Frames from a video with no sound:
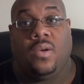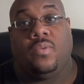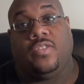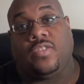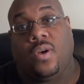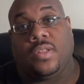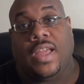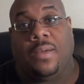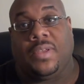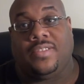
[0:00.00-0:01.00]
which is called
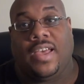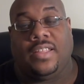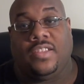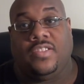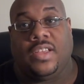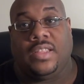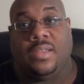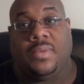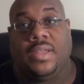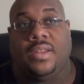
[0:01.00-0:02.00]
Comixology
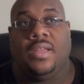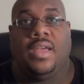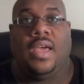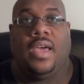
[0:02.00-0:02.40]
Unlimited.